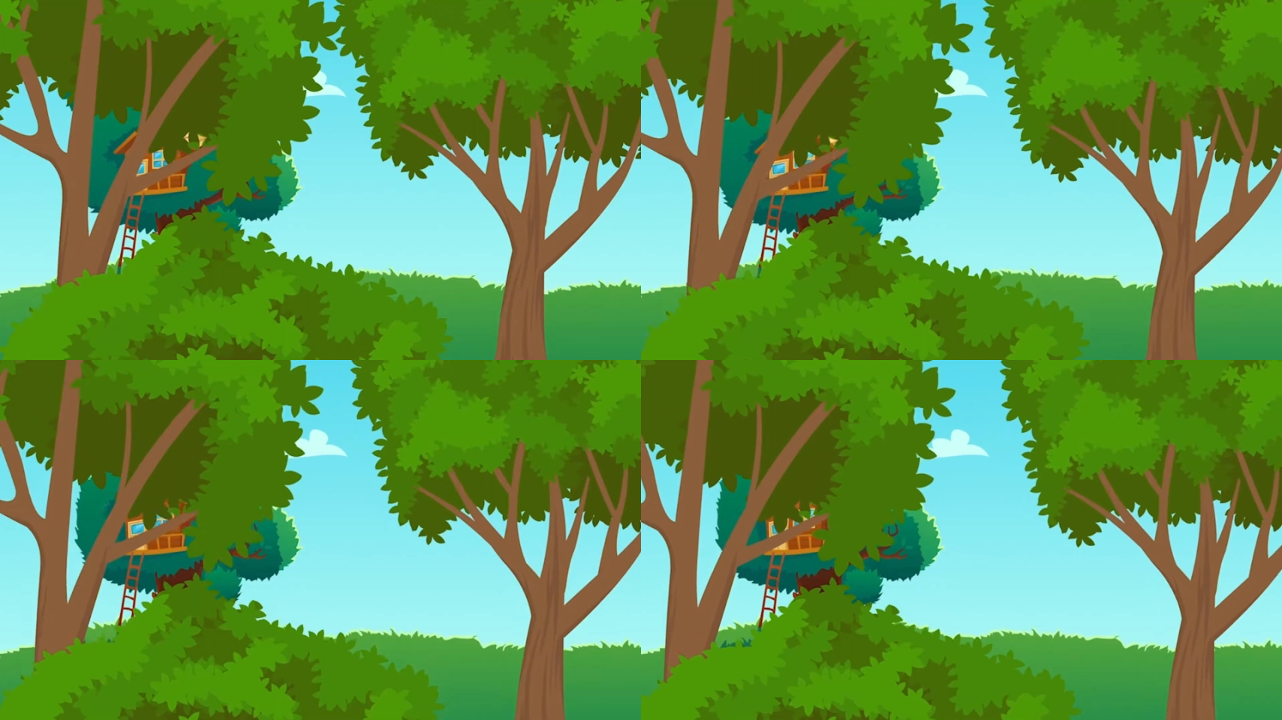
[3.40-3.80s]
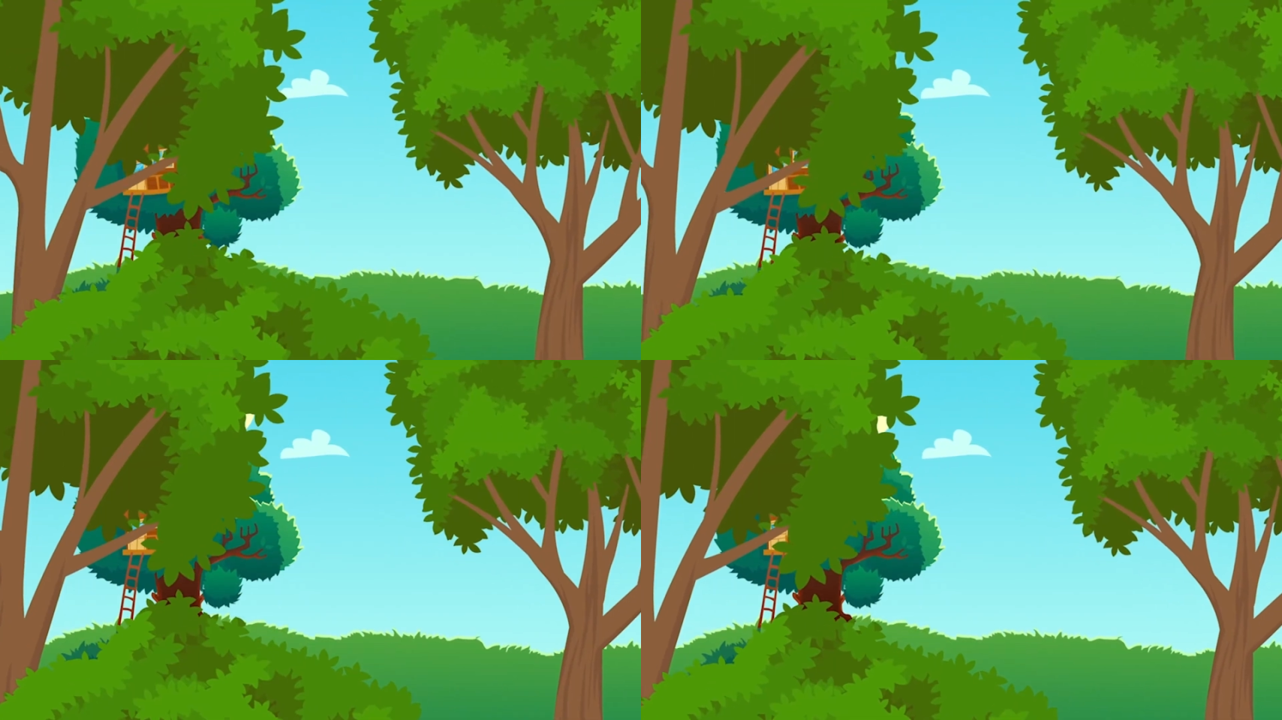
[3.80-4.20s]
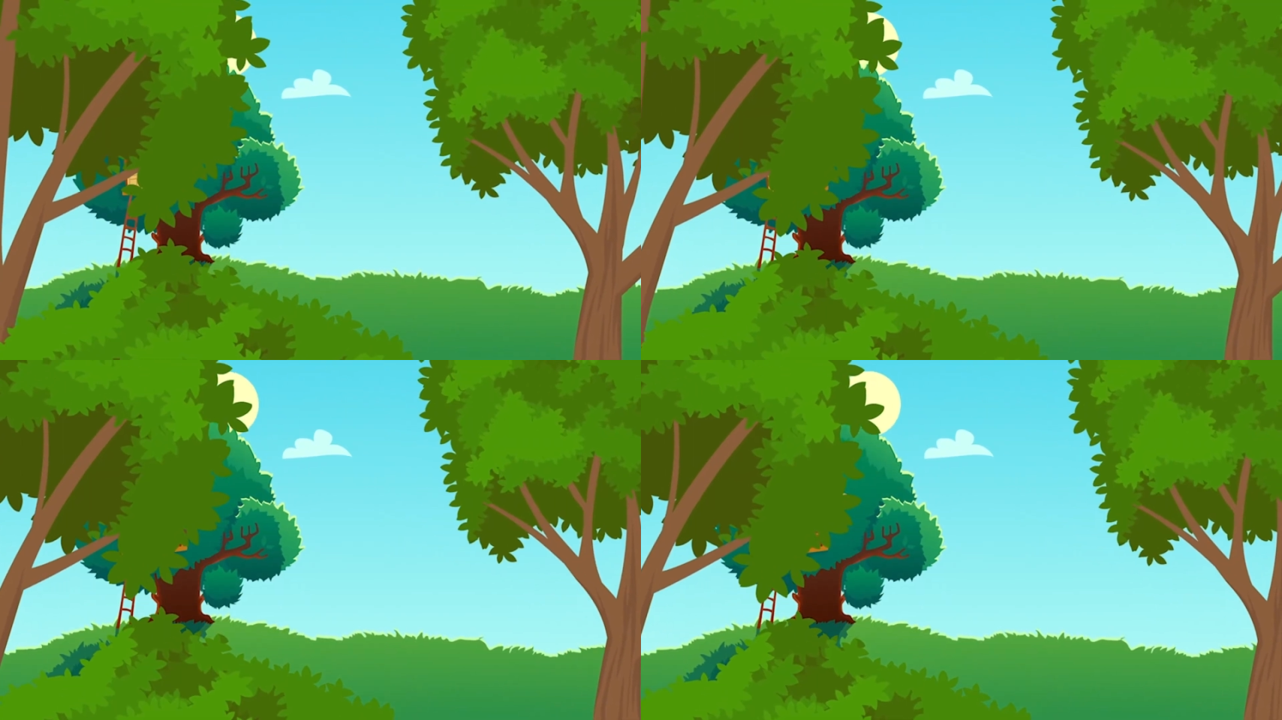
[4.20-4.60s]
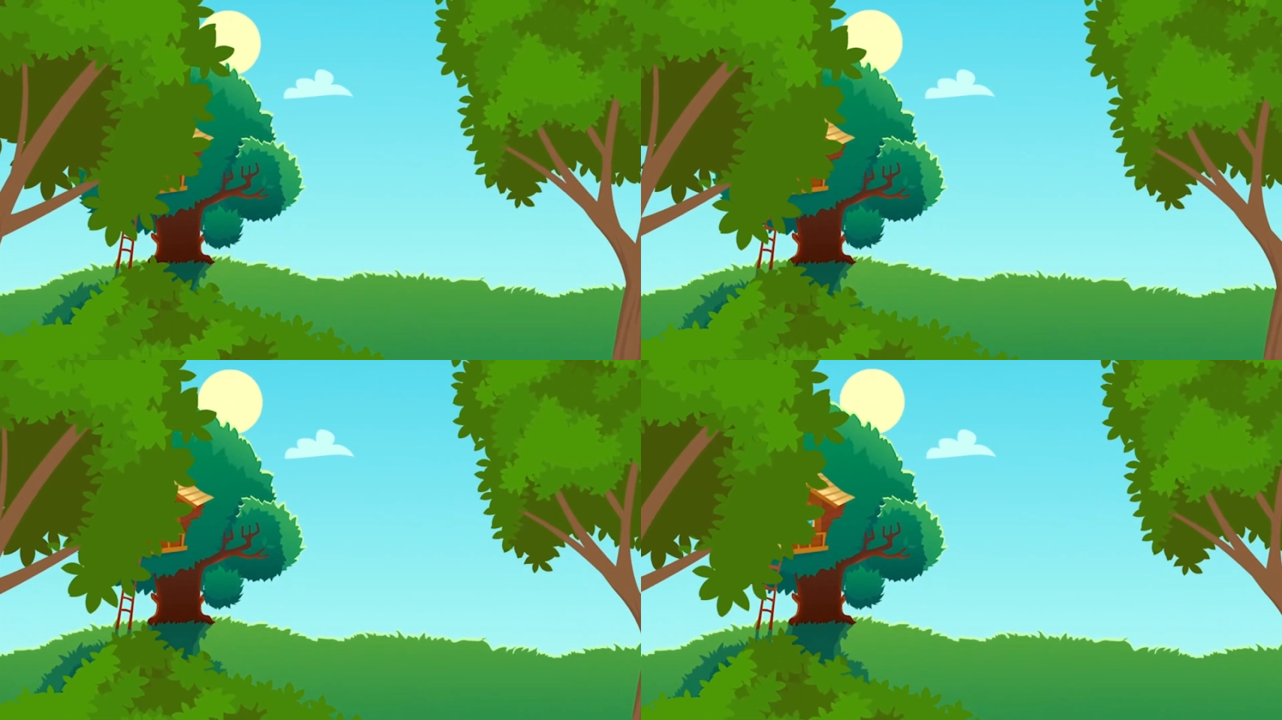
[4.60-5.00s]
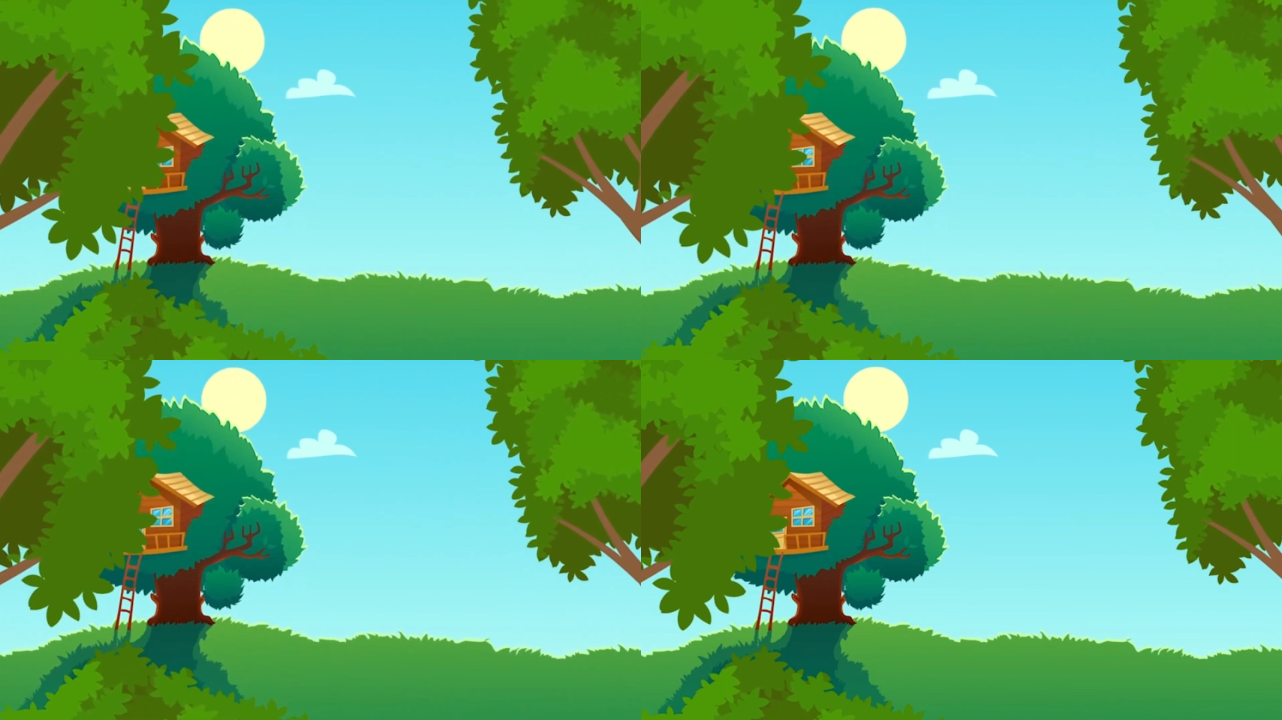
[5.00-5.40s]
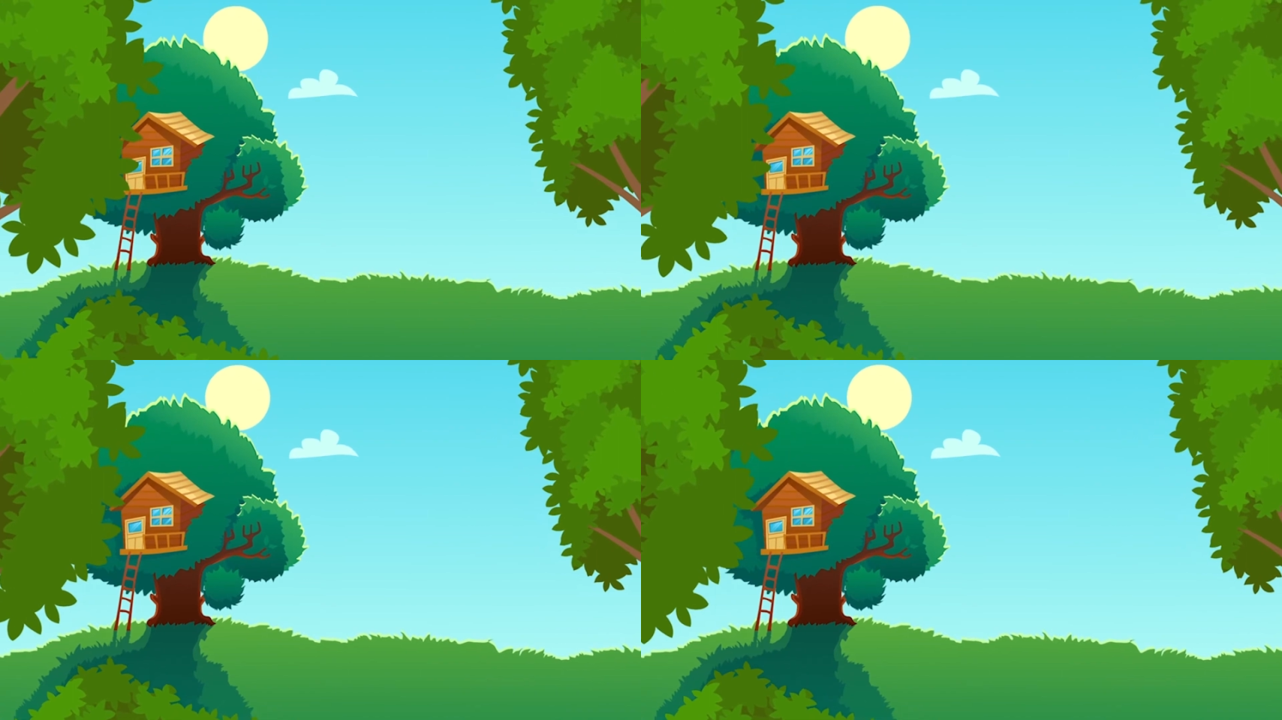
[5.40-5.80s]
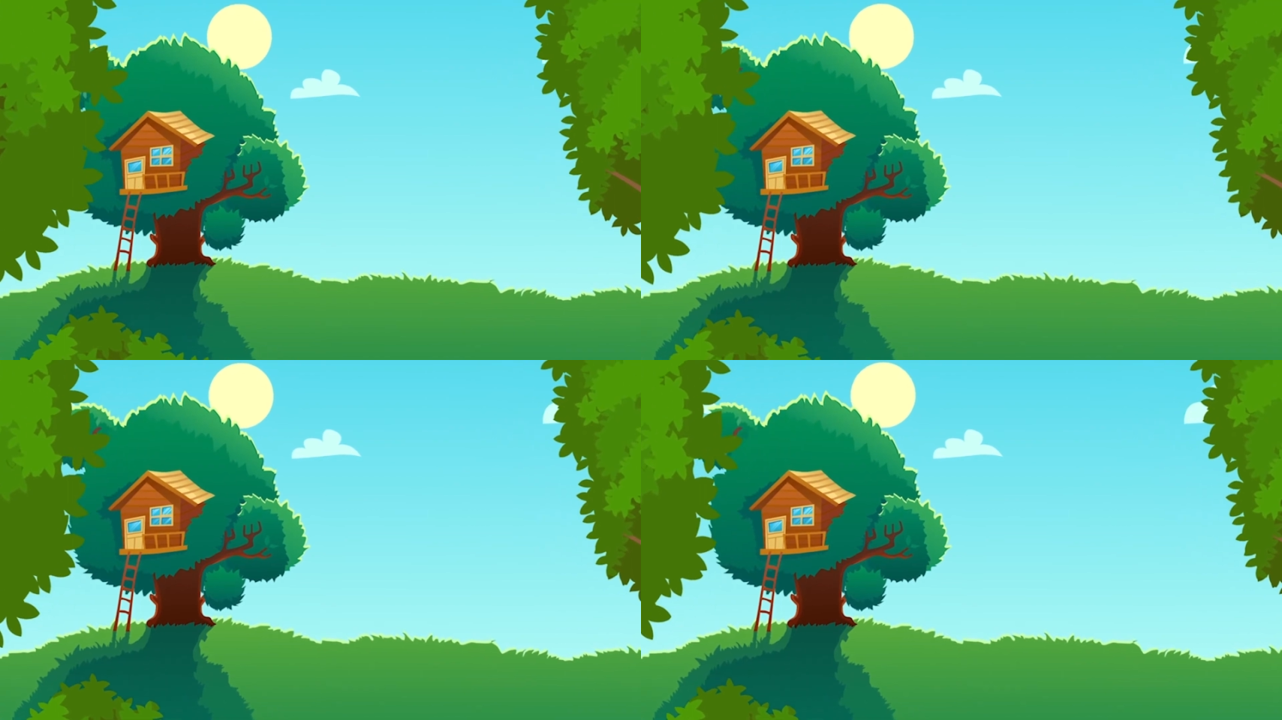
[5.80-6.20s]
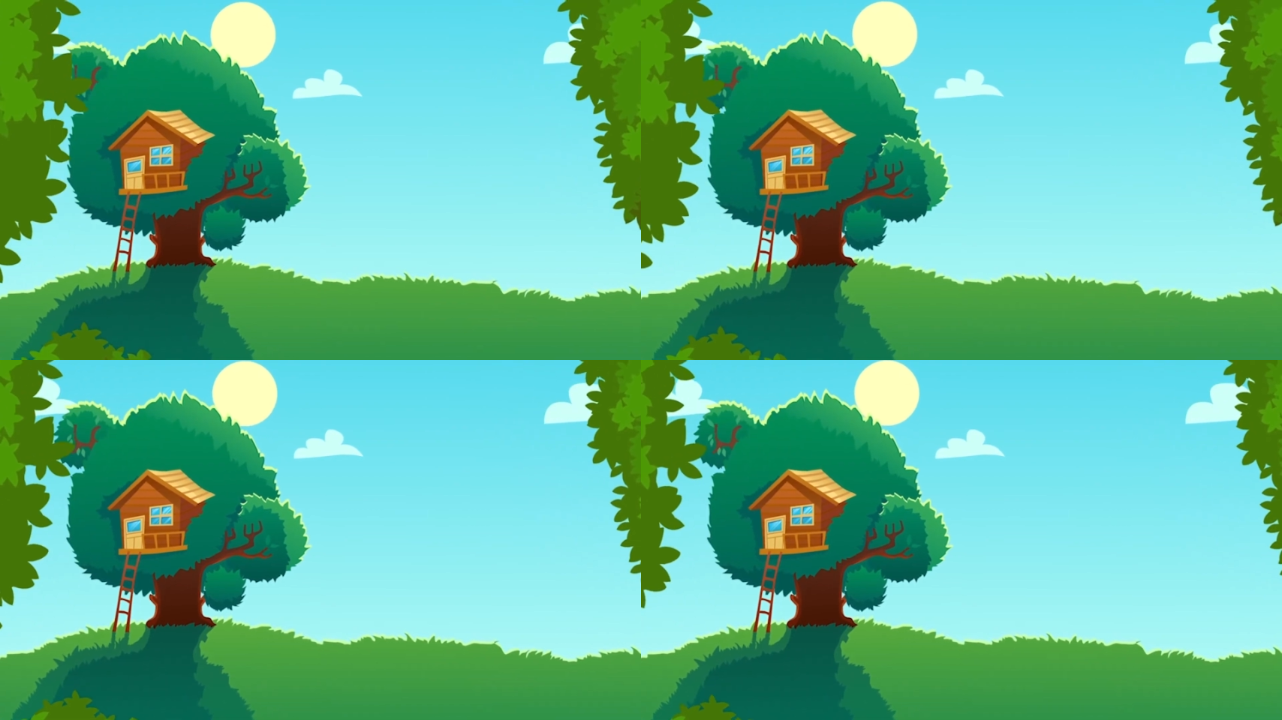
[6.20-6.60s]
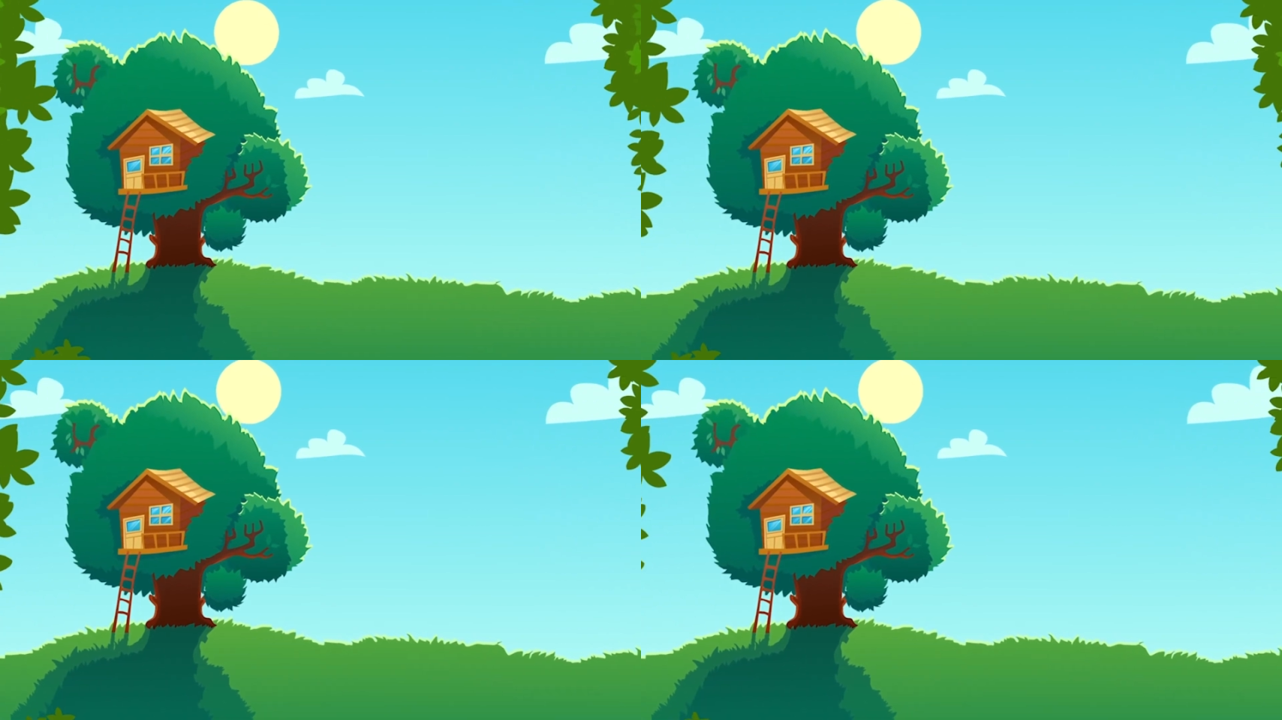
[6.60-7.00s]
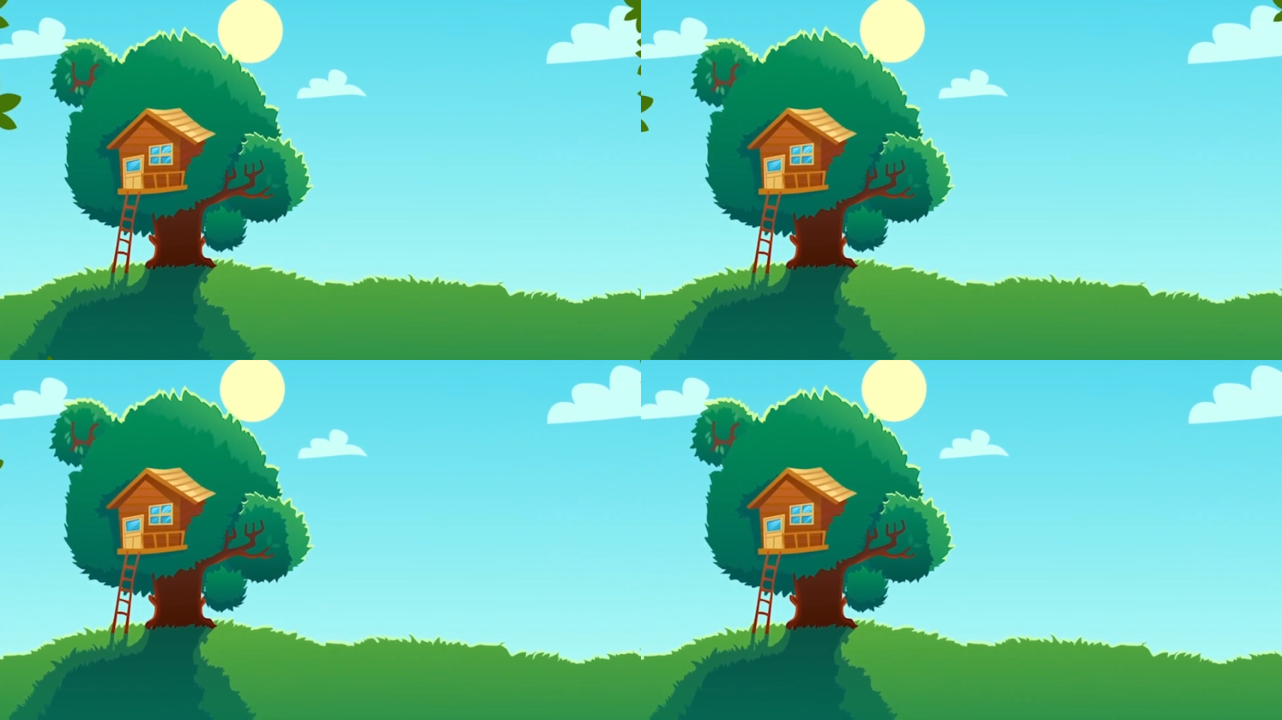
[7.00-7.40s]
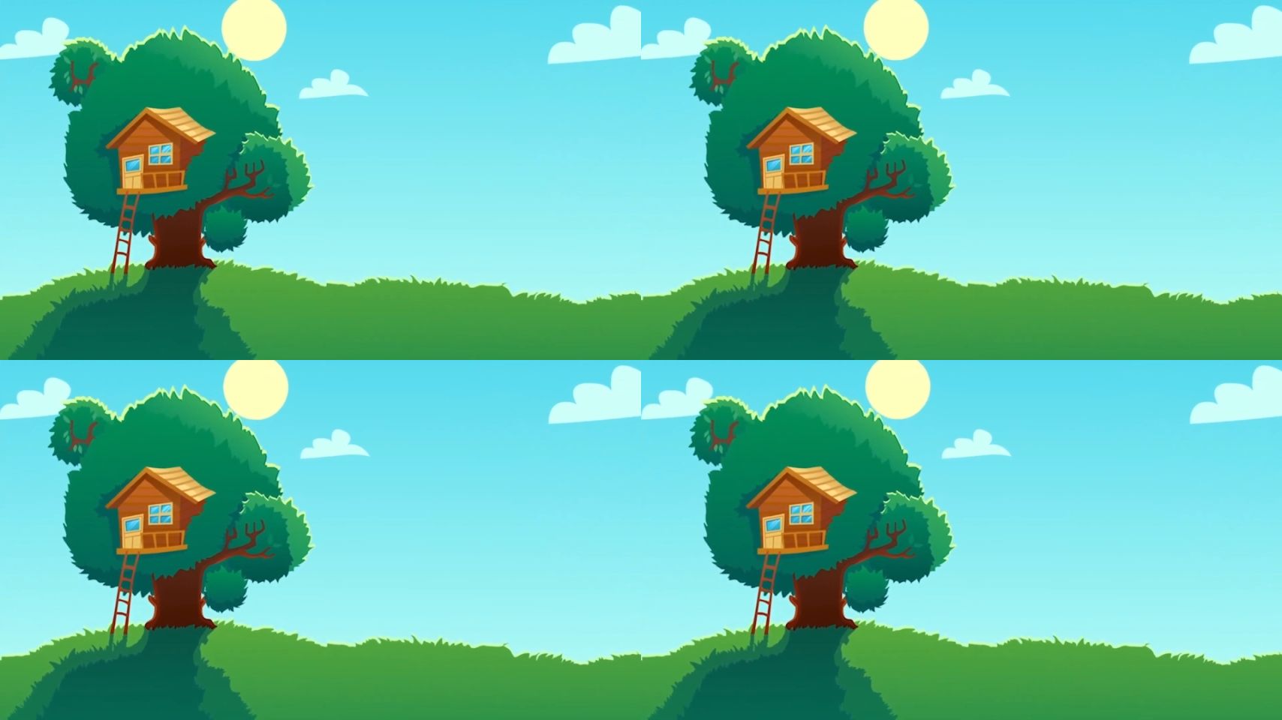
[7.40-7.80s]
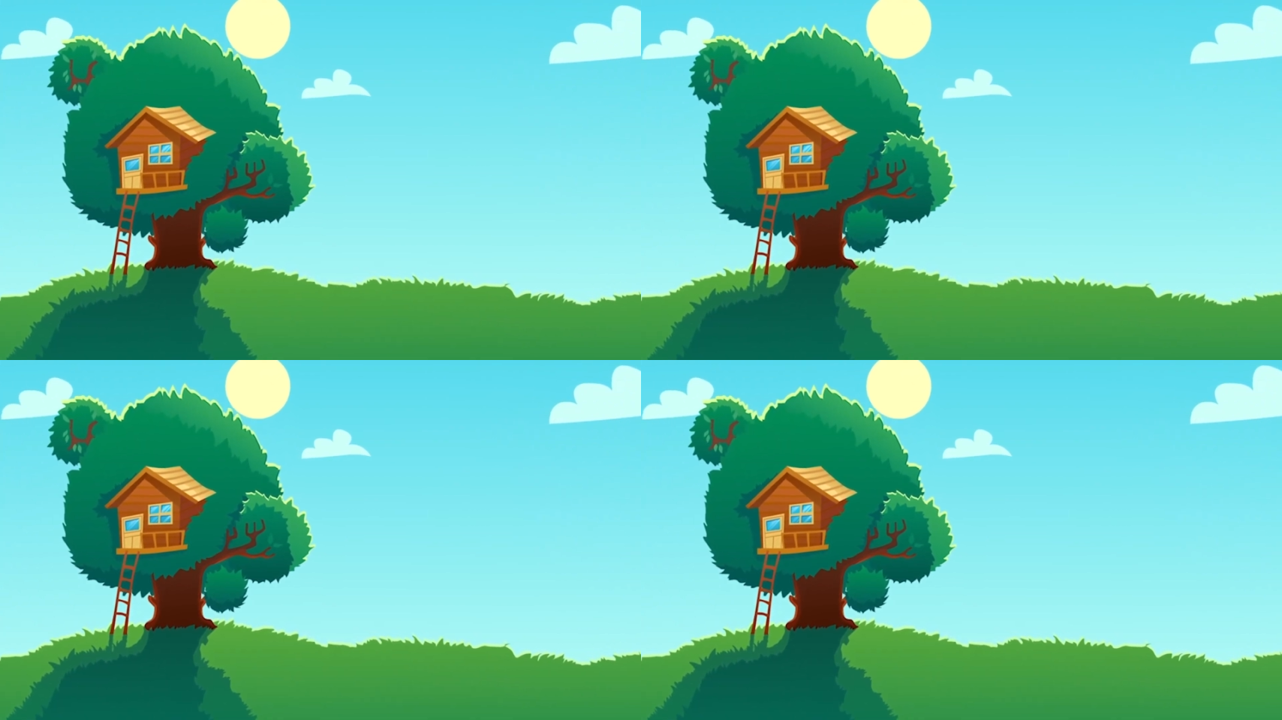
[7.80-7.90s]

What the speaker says: Nobody's mouth can be seen.